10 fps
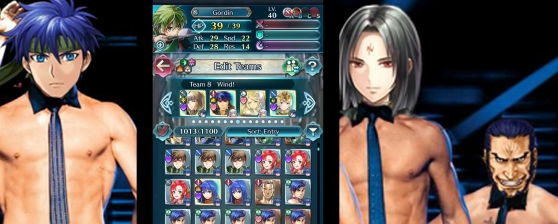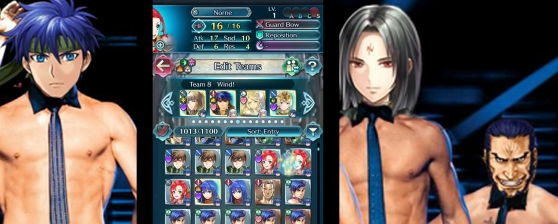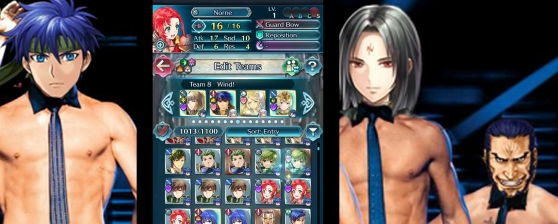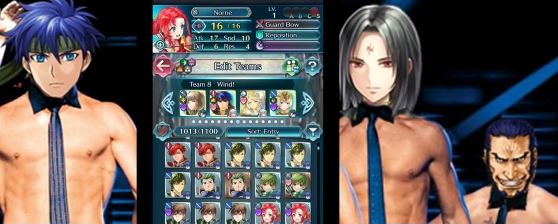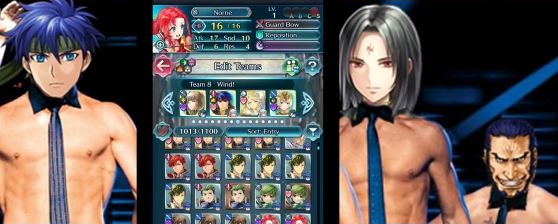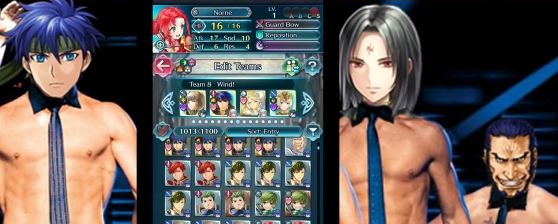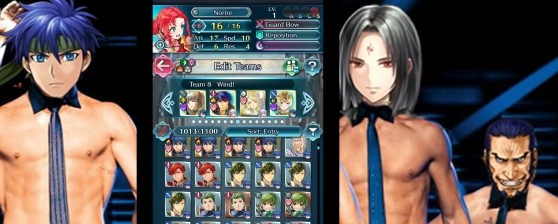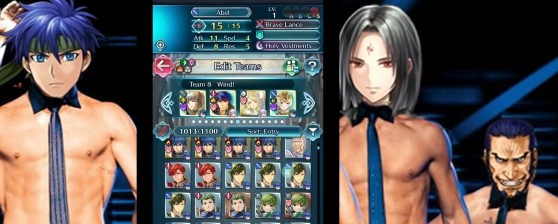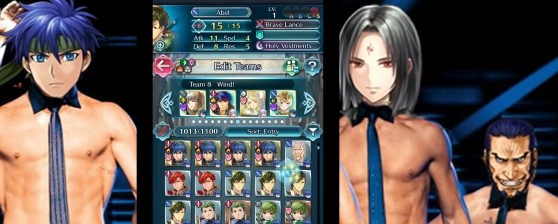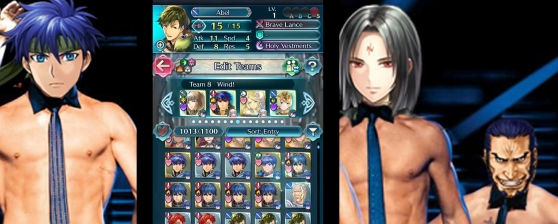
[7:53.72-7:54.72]

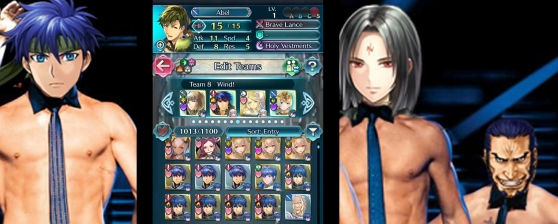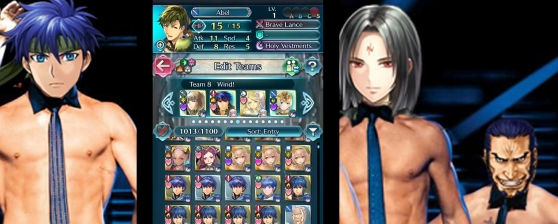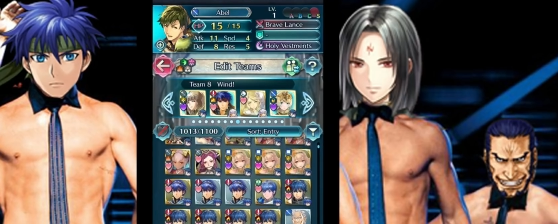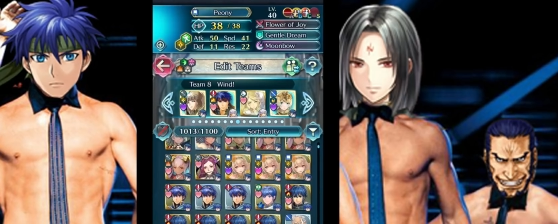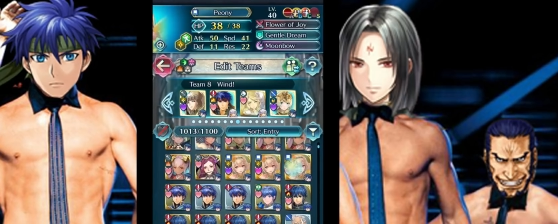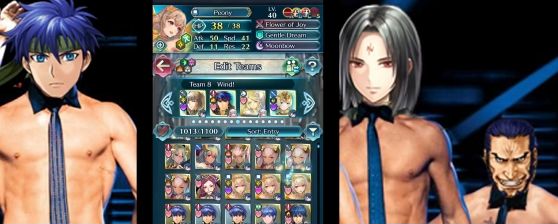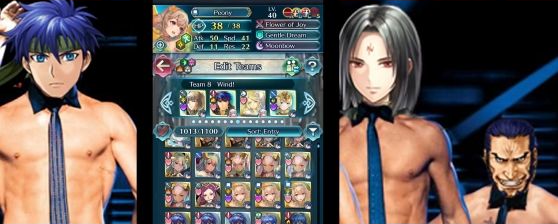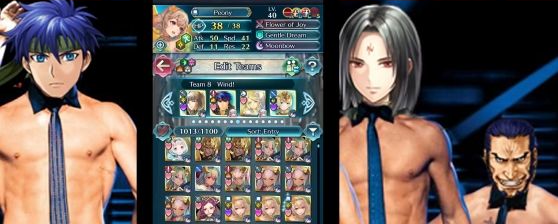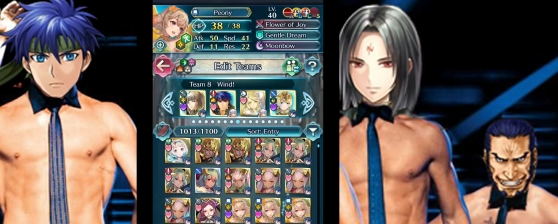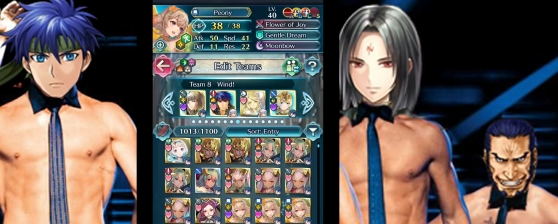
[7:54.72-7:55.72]

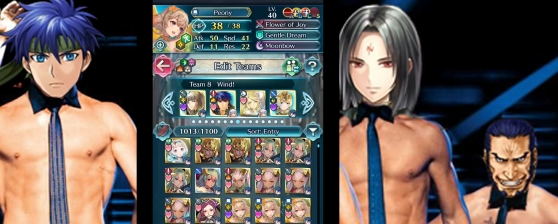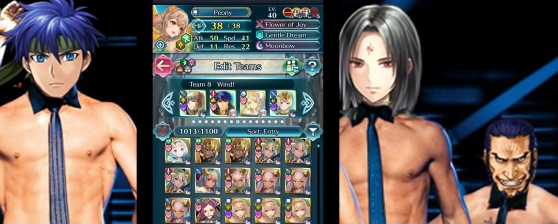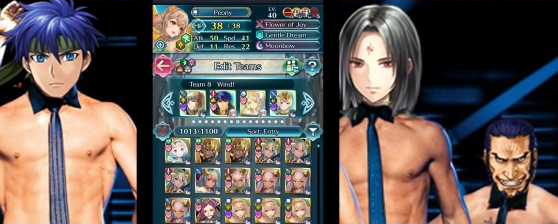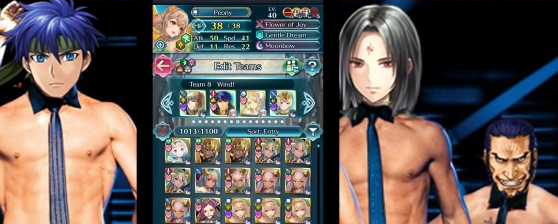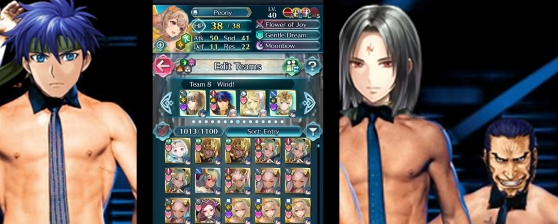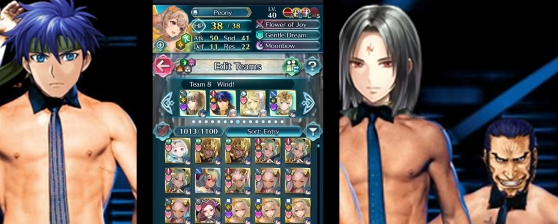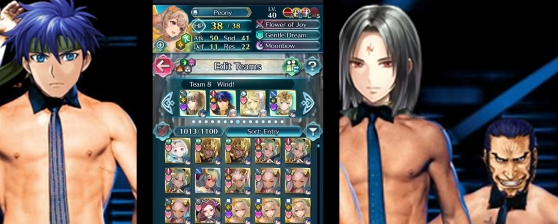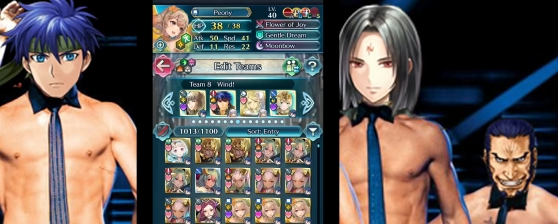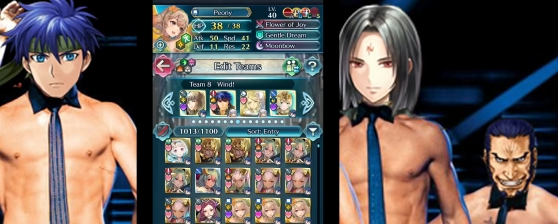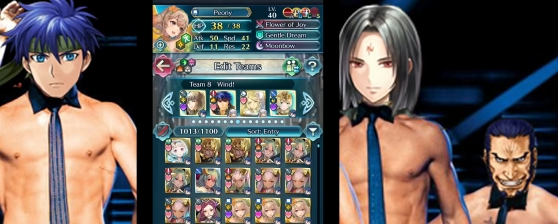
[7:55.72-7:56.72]

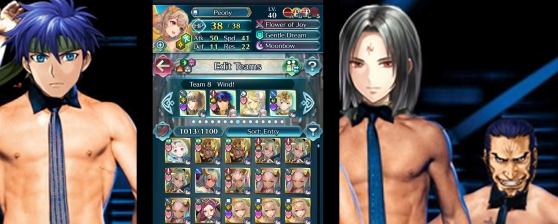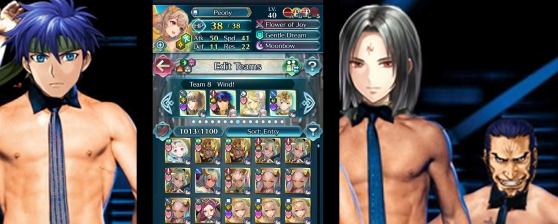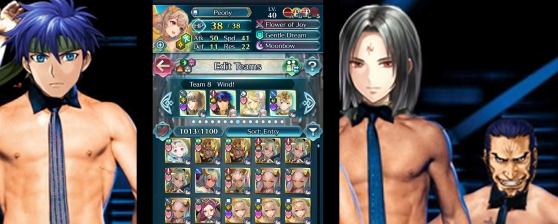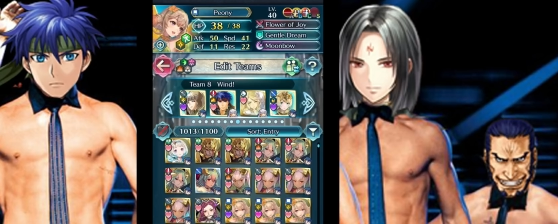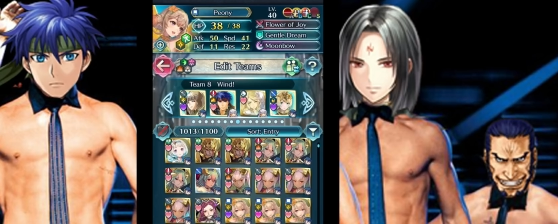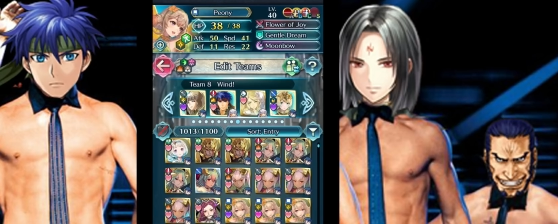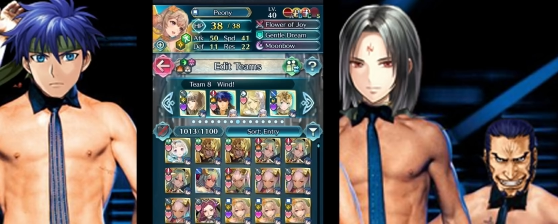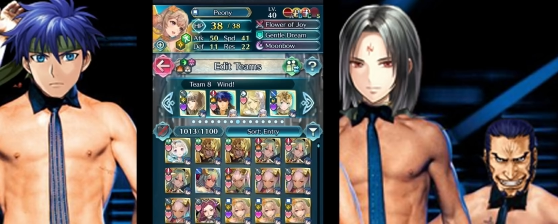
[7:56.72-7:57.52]
[no speech]